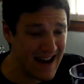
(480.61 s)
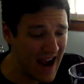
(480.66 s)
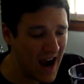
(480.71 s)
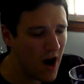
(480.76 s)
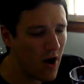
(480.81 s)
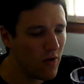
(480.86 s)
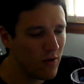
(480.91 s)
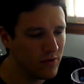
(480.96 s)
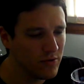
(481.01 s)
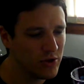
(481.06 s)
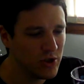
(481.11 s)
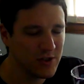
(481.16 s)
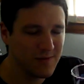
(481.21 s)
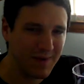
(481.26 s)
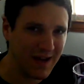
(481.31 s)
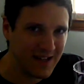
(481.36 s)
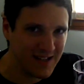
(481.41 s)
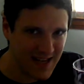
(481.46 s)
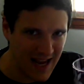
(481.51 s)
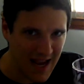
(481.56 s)
now just
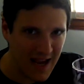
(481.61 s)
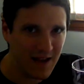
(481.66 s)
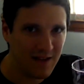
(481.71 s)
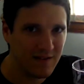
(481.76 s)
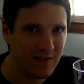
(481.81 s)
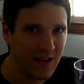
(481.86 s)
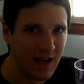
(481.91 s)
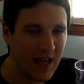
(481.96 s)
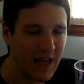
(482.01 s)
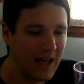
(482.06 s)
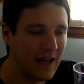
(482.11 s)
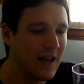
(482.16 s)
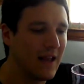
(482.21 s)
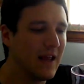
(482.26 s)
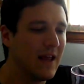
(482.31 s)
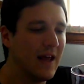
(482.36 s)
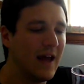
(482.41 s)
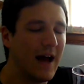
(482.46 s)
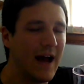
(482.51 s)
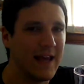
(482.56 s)
by tasting it
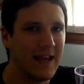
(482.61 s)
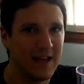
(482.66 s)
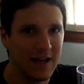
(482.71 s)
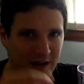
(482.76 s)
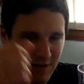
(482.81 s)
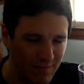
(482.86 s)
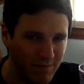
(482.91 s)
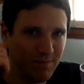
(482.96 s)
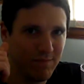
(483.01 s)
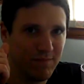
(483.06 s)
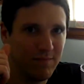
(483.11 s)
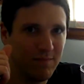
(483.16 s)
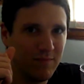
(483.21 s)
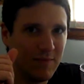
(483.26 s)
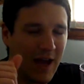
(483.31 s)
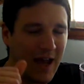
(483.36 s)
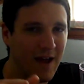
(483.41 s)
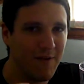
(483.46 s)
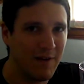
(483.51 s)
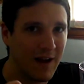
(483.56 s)
I
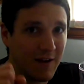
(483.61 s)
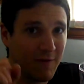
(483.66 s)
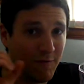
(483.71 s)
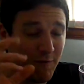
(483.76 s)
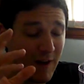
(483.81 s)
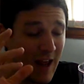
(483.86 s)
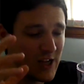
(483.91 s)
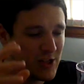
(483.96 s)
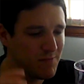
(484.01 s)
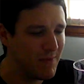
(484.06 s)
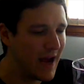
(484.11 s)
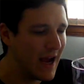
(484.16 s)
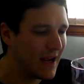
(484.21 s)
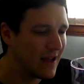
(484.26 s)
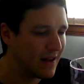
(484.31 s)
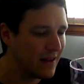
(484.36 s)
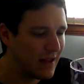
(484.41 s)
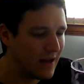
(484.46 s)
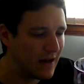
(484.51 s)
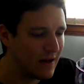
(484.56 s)
have like a flashback
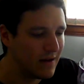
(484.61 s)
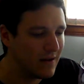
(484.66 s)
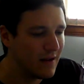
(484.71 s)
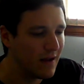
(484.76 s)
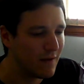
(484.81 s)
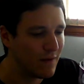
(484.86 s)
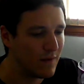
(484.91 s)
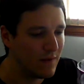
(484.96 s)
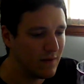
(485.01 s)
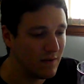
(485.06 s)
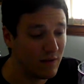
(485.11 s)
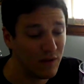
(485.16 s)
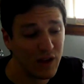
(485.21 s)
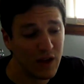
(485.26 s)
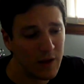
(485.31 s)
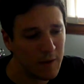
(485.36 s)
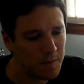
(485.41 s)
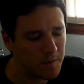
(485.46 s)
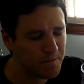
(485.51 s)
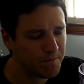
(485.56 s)
and
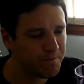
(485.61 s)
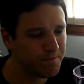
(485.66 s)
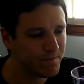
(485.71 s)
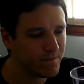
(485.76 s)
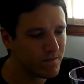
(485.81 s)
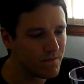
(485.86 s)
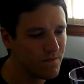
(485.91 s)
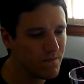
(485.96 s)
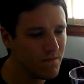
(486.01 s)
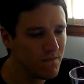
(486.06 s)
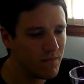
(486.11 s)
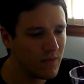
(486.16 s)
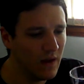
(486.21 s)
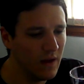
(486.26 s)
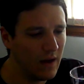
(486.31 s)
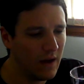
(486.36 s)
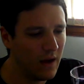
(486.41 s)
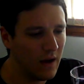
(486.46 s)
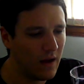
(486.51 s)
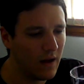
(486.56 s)
see
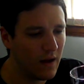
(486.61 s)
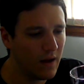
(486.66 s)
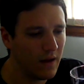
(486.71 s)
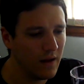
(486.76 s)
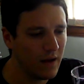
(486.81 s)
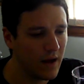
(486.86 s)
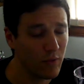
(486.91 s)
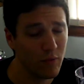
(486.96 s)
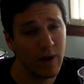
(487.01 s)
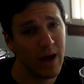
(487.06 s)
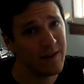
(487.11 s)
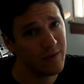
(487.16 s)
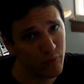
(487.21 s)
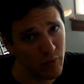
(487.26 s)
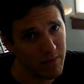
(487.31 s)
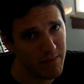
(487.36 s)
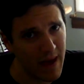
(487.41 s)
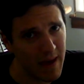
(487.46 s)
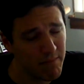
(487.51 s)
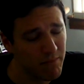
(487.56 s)
and
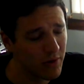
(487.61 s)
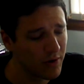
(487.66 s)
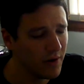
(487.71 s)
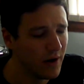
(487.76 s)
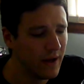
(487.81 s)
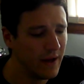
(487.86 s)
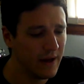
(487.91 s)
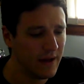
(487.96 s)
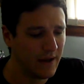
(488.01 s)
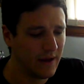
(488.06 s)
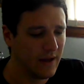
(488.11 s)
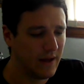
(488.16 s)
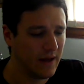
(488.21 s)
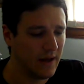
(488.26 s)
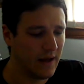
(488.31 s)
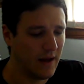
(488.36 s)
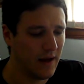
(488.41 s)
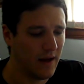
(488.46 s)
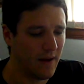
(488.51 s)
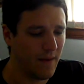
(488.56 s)
remember
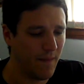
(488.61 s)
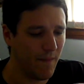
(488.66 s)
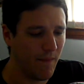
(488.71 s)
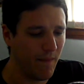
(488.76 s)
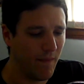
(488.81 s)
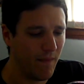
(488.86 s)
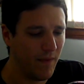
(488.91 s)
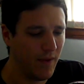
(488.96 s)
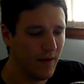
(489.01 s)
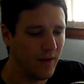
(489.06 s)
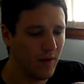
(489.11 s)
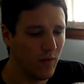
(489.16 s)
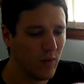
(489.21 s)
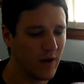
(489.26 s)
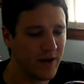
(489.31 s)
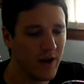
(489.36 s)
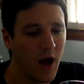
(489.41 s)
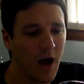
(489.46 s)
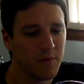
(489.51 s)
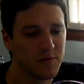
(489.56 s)

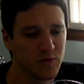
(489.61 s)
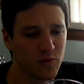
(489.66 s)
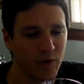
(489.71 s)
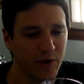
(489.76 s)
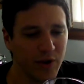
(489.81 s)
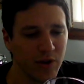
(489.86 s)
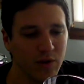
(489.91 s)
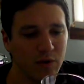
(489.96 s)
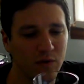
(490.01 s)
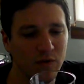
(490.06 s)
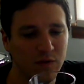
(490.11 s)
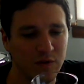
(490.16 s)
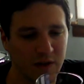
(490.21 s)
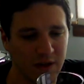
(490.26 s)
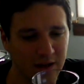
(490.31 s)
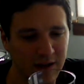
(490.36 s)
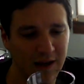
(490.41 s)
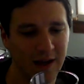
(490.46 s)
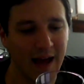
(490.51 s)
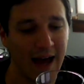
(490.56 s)
what hops were used.
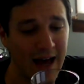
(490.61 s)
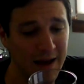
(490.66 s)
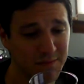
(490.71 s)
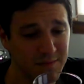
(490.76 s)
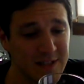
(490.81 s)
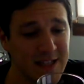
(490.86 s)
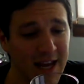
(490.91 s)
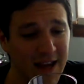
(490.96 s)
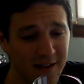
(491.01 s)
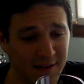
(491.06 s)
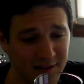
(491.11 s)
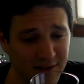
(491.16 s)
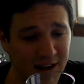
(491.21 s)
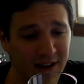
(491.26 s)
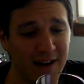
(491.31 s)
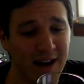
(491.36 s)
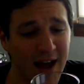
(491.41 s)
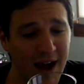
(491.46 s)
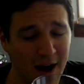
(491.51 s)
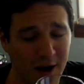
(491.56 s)
I'm
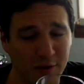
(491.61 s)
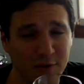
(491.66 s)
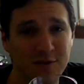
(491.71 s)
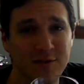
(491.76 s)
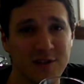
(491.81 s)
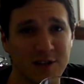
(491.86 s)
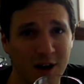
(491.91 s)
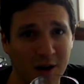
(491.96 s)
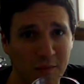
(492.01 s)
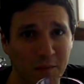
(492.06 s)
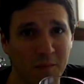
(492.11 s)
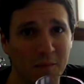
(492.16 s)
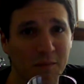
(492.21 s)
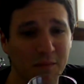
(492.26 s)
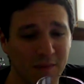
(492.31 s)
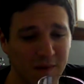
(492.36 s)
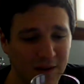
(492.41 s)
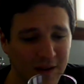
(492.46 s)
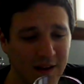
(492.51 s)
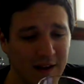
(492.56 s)
tasting now
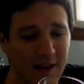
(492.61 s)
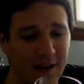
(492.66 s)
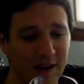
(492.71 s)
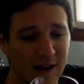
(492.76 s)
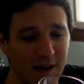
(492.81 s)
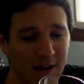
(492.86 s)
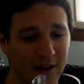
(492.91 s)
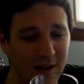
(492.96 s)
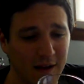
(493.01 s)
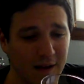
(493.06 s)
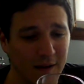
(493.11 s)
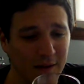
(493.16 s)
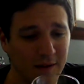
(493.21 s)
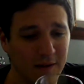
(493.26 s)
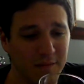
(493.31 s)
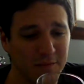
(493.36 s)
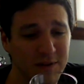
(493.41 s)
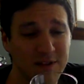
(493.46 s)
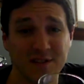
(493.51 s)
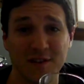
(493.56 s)
some
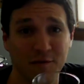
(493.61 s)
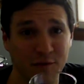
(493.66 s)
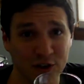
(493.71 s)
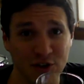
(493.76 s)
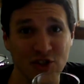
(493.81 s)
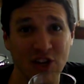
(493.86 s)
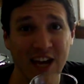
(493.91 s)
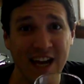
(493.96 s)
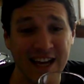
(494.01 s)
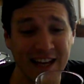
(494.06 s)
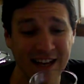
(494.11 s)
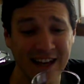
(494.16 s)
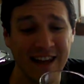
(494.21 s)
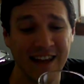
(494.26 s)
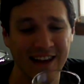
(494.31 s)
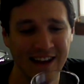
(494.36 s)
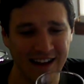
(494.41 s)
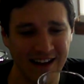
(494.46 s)
Pacific Jade,